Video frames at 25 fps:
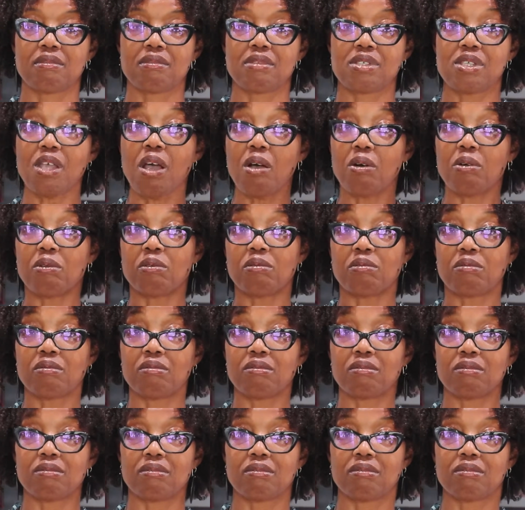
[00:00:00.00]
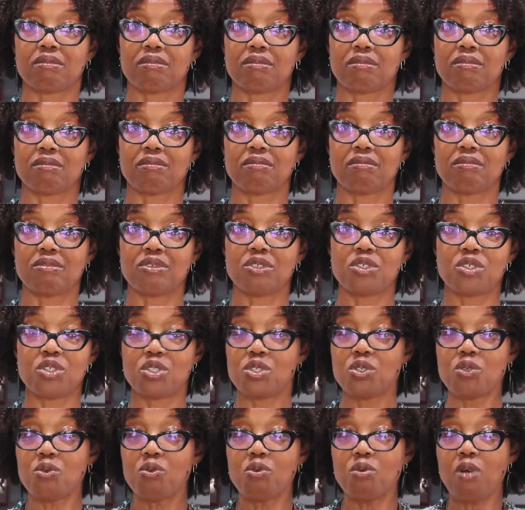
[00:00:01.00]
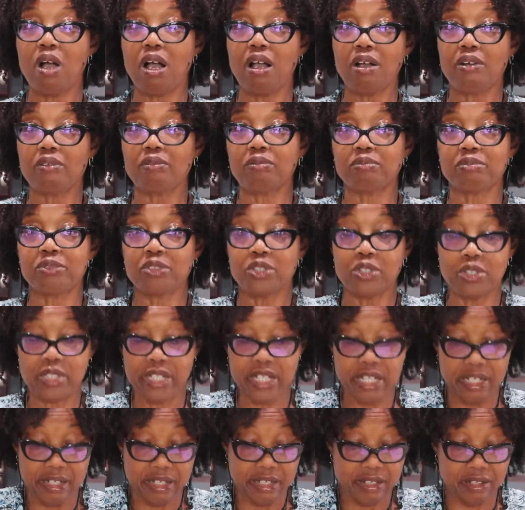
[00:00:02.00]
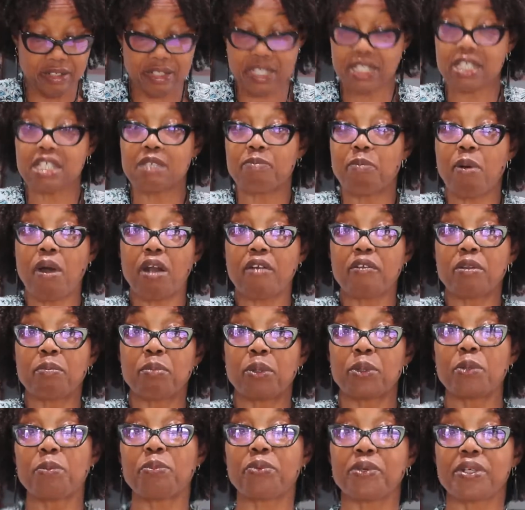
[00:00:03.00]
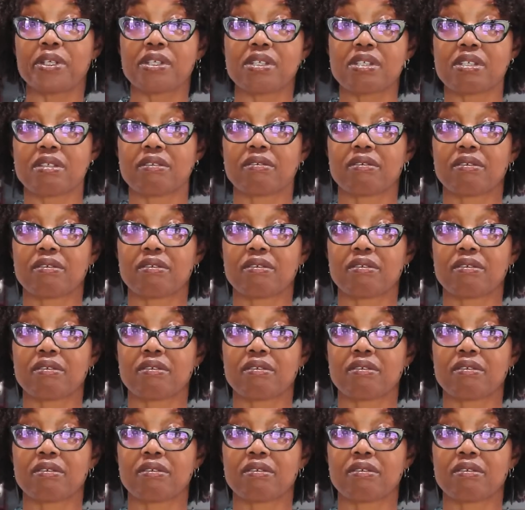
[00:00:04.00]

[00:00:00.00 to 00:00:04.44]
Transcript: So, this is part of the blueprint.